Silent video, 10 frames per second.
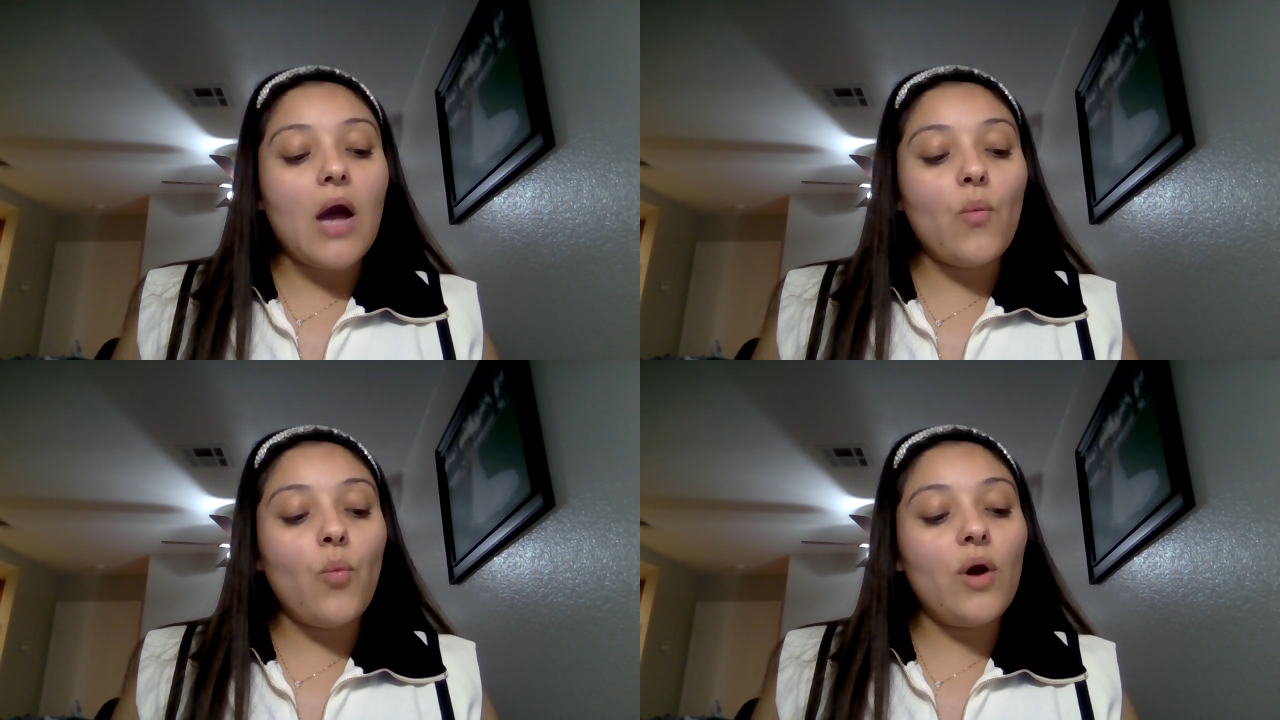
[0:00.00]

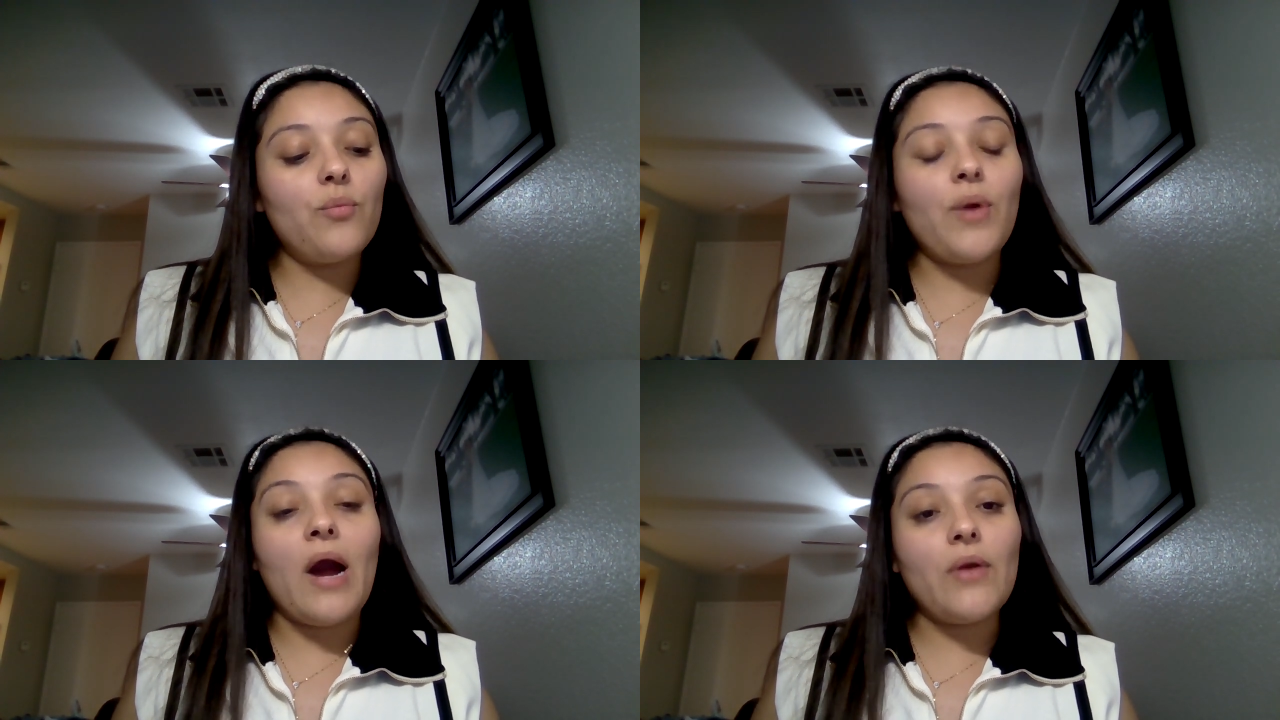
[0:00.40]

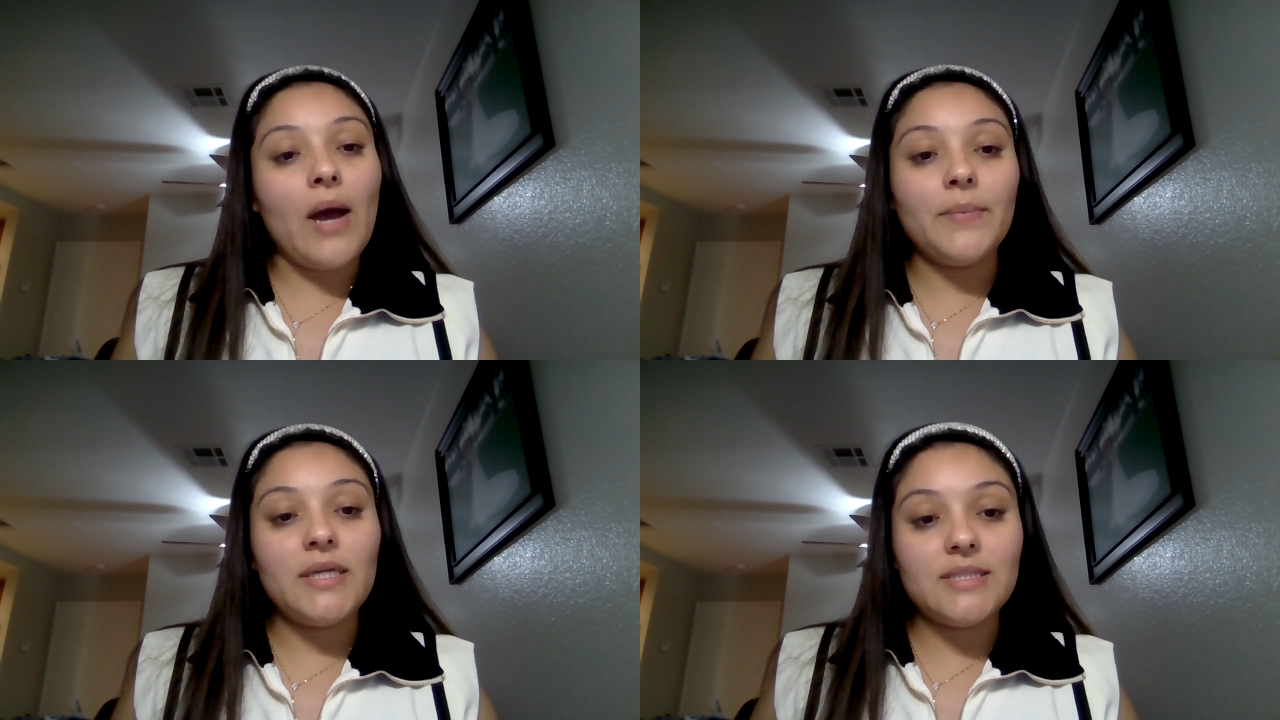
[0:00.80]
what route
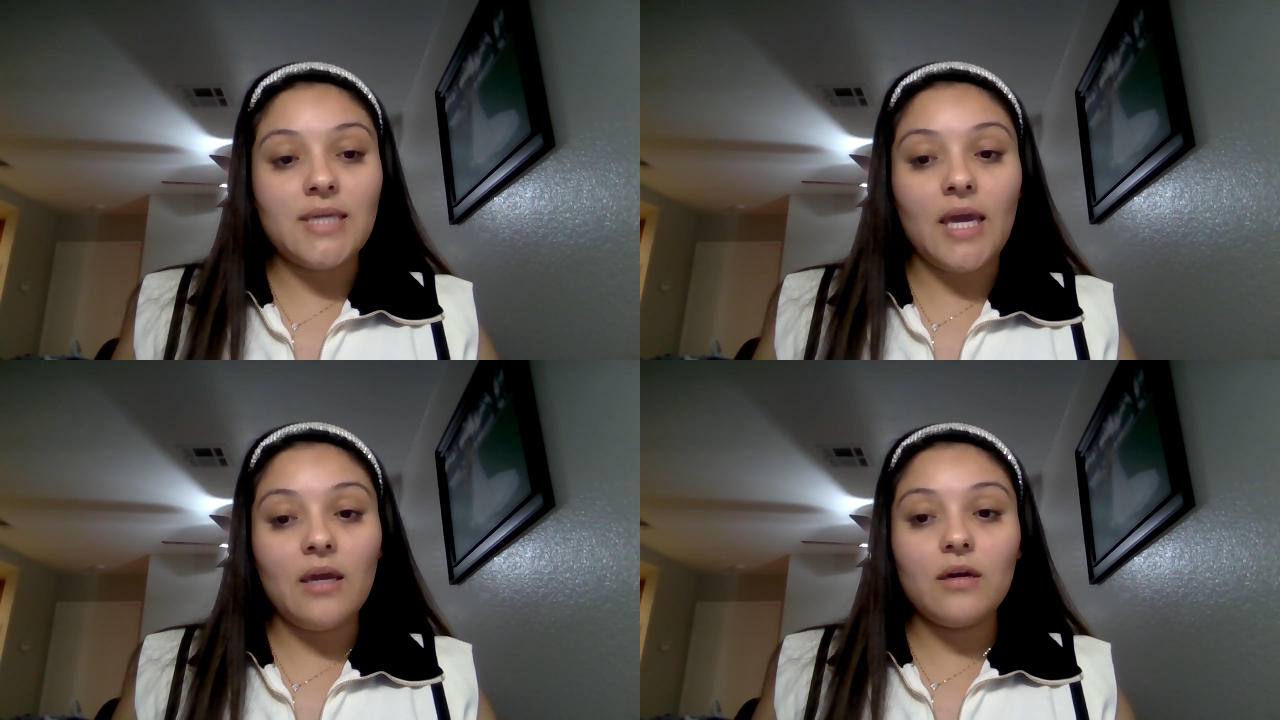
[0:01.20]
I'm going to
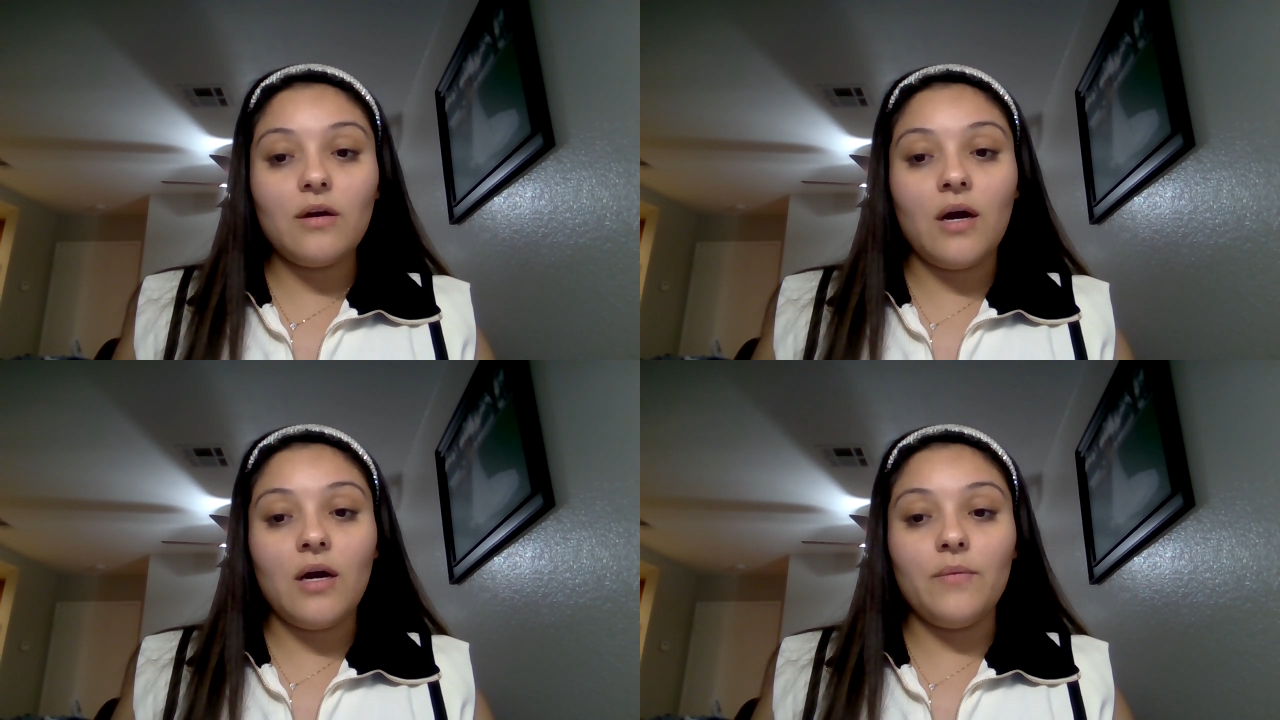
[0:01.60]
take
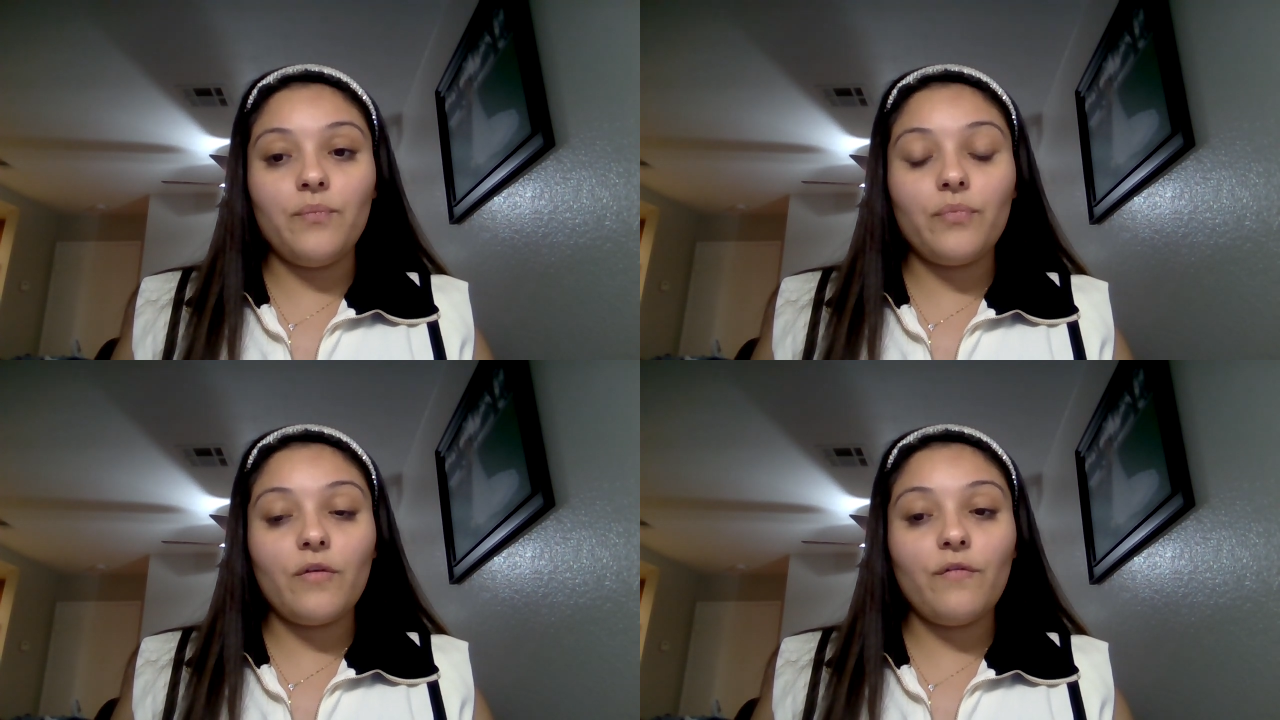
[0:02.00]

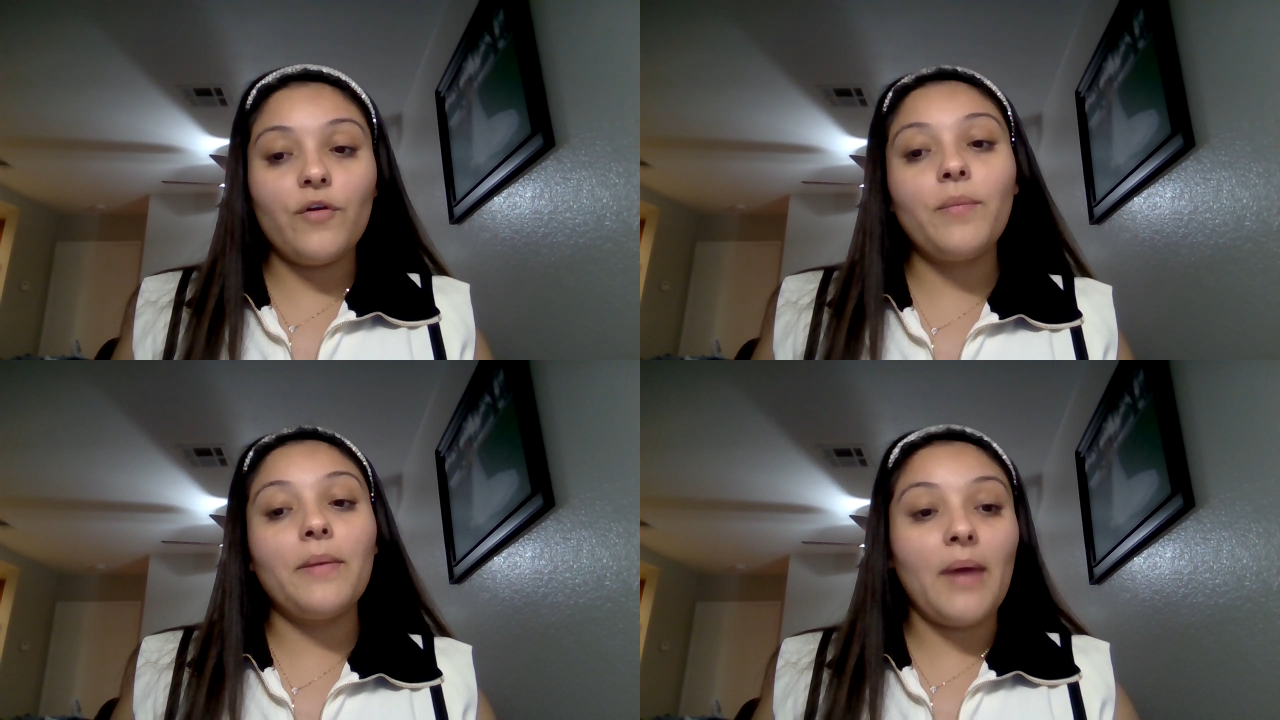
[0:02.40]

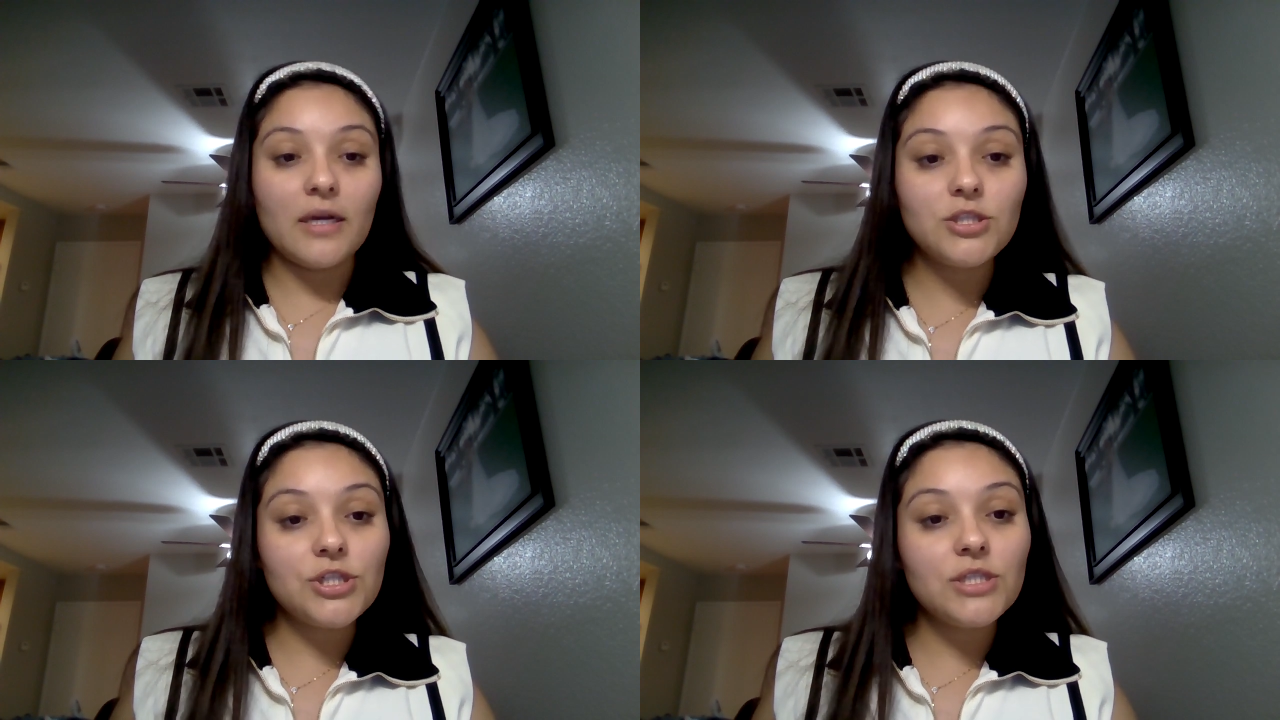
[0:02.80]
for my
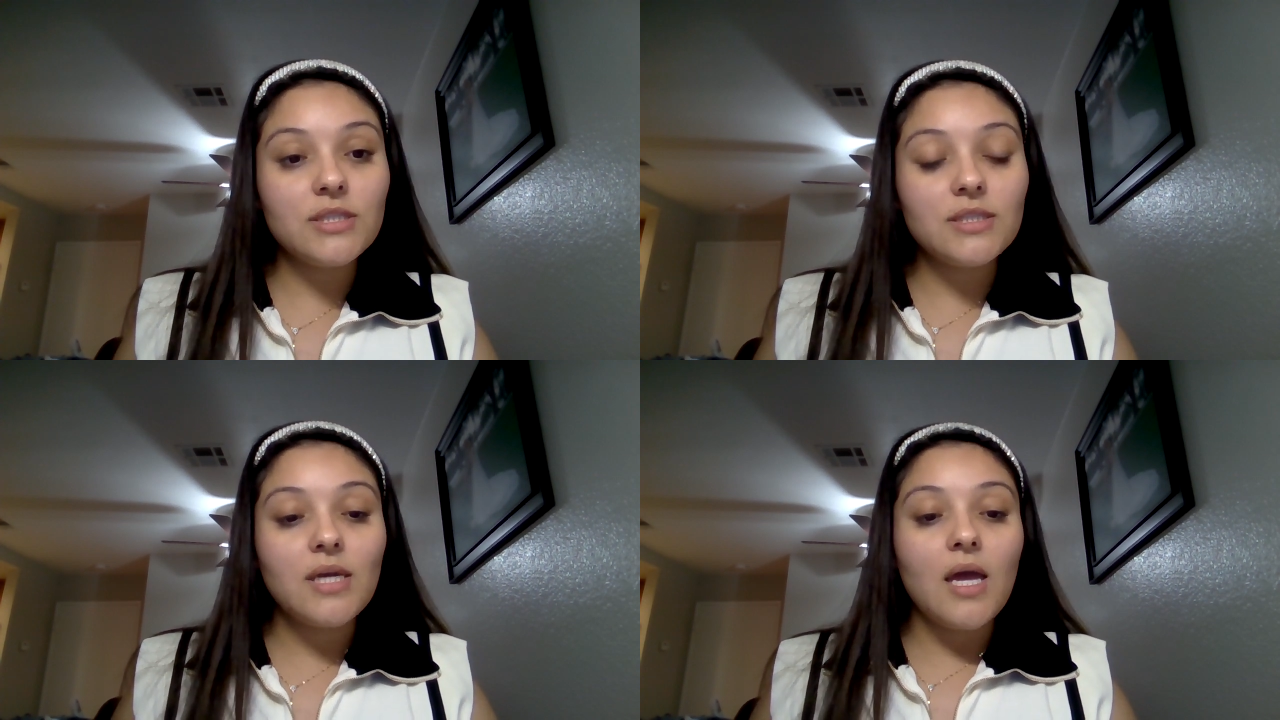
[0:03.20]
master's.